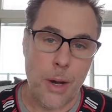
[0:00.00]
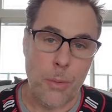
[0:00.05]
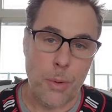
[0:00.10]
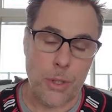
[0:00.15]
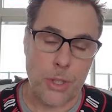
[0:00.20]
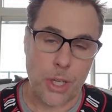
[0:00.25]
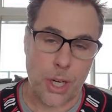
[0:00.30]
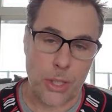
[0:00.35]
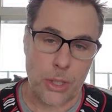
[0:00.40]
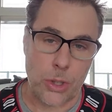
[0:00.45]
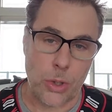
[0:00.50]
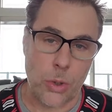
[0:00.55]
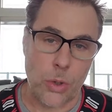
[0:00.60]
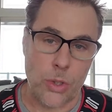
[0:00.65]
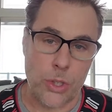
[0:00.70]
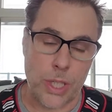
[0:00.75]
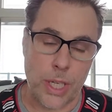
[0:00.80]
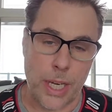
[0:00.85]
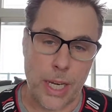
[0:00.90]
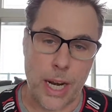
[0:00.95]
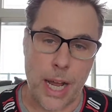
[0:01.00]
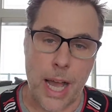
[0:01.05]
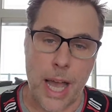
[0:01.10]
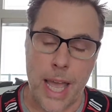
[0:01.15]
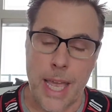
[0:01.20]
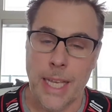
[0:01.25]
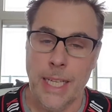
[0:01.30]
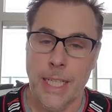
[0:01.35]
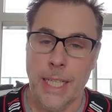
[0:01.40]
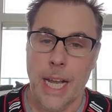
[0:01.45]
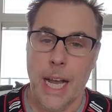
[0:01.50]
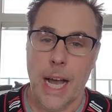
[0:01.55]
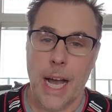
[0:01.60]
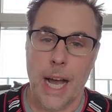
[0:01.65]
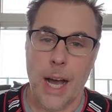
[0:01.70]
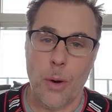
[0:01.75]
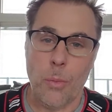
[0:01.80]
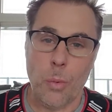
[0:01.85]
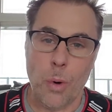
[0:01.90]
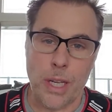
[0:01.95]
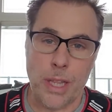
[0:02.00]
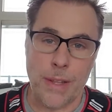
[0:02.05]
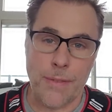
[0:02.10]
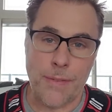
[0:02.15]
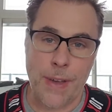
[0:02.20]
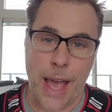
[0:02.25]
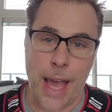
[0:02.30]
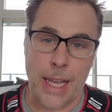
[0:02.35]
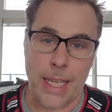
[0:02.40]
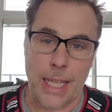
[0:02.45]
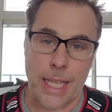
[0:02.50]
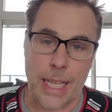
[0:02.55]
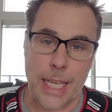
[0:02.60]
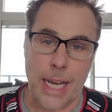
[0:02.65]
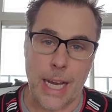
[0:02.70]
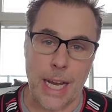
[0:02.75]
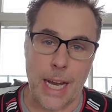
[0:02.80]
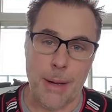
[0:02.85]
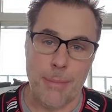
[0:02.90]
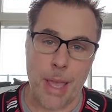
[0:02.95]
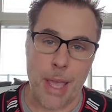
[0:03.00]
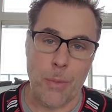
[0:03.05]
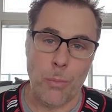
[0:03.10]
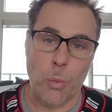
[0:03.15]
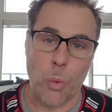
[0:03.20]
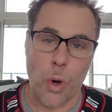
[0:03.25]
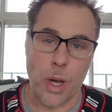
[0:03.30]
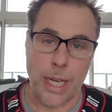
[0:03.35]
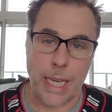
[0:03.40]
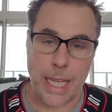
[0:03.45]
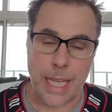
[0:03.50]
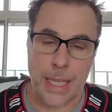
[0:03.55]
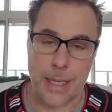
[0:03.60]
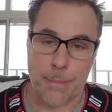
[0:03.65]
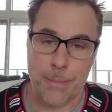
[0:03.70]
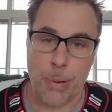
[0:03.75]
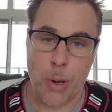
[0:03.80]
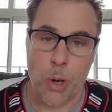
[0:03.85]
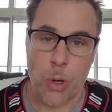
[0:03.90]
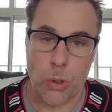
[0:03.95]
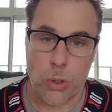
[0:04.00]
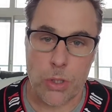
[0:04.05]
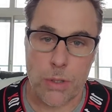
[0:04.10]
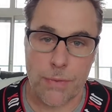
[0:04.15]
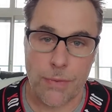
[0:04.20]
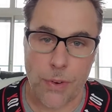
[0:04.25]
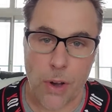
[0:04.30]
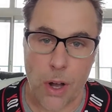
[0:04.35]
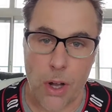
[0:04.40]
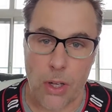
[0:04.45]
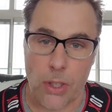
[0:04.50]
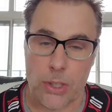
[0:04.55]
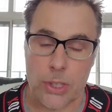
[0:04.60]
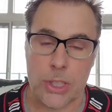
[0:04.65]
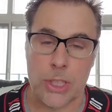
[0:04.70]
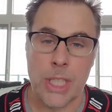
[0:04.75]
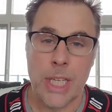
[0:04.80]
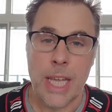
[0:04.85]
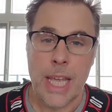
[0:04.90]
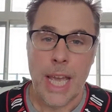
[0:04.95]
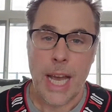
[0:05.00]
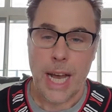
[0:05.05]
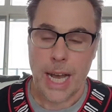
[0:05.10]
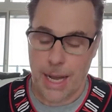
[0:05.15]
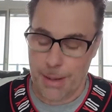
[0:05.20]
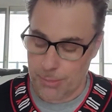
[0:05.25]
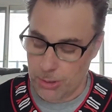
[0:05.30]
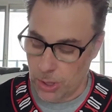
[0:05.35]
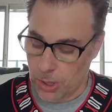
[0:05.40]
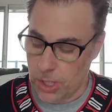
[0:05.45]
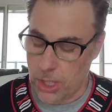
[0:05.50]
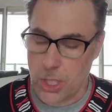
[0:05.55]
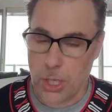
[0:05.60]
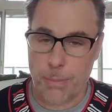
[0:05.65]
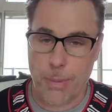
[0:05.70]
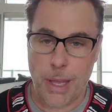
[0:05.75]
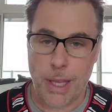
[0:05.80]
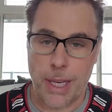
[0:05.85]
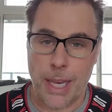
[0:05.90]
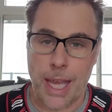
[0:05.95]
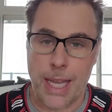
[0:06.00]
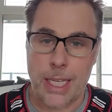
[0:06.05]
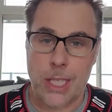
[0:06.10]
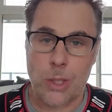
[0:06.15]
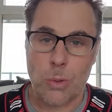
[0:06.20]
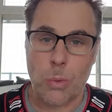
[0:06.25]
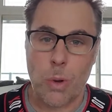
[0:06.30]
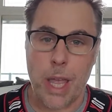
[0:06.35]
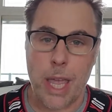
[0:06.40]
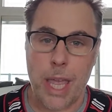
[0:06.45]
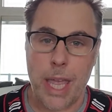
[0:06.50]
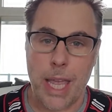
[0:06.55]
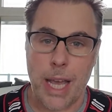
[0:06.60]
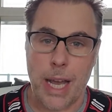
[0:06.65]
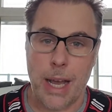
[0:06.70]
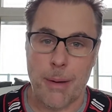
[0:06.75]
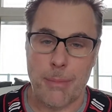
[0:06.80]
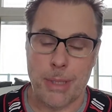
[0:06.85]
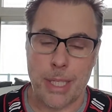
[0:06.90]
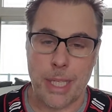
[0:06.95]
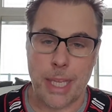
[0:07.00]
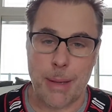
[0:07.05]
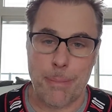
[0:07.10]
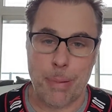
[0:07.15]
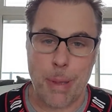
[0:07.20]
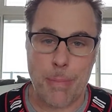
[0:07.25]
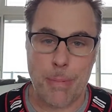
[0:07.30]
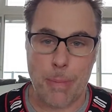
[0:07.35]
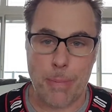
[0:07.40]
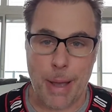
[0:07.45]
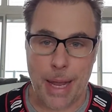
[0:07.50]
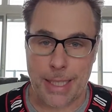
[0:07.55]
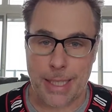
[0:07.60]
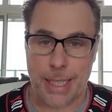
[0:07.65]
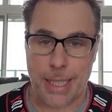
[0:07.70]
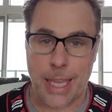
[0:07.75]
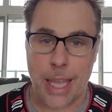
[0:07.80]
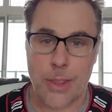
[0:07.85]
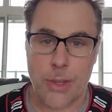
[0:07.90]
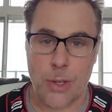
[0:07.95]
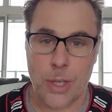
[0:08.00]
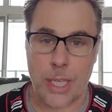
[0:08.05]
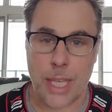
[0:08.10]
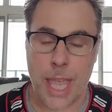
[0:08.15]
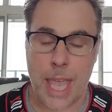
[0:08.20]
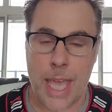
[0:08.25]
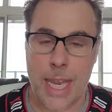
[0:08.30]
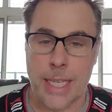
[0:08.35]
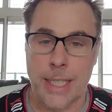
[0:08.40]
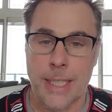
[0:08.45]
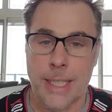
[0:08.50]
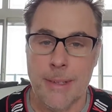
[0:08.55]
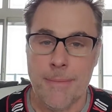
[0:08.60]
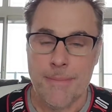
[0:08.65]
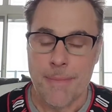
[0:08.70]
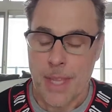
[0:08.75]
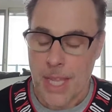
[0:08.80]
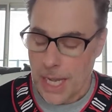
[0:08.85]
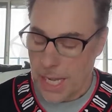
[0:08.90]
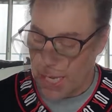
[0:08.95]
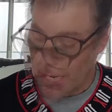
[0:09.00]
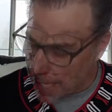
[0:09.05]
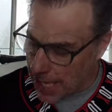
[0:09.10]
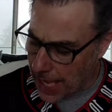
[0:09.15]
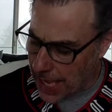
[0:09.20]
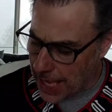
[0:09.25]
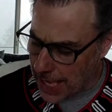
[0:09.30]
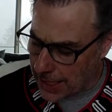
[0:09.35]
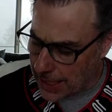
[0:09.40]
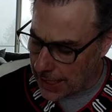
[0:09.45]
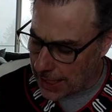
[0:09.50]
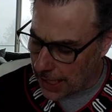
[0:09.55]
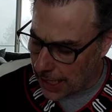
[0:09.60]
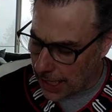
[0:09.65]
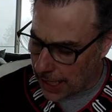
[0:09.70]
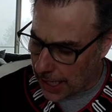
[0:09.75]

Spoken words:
with Dr. Olson and I, one in the Valley and one in Post Falls. So this would be a nice way to get people back together again and